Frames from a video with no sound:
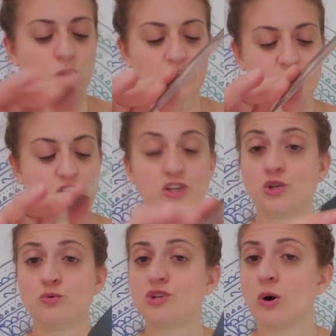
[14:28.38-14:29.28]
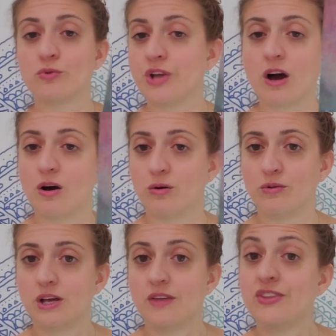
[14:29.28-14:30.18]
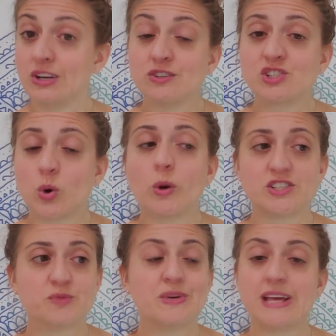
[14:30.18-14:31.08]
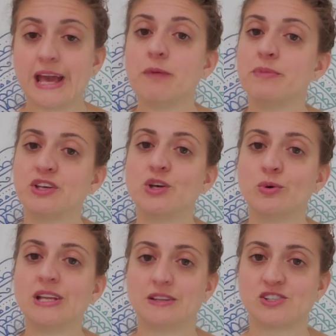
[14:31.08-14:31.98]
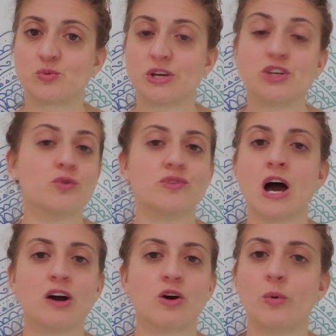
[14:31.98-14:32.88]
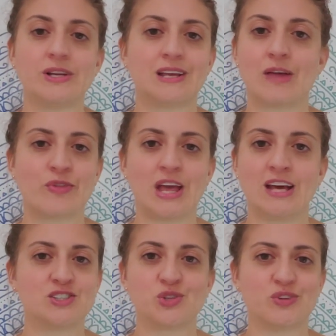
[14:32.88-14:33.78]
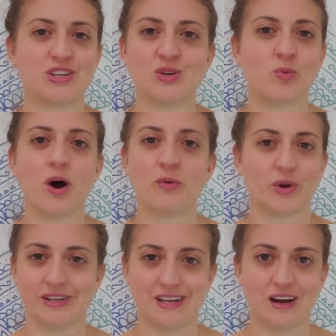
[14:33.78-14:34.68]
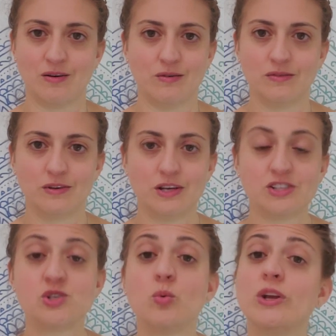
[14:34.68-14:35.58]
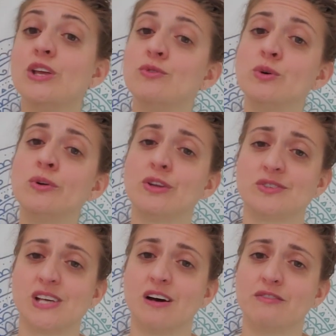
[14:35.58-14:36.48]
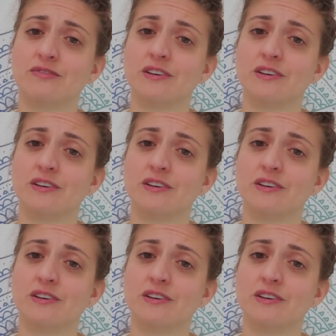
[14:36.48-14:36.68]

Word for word: words, you don't know. There's going to be ambiguity this week. You're not going to get the answer that you want right now. So, what do you do with yourself?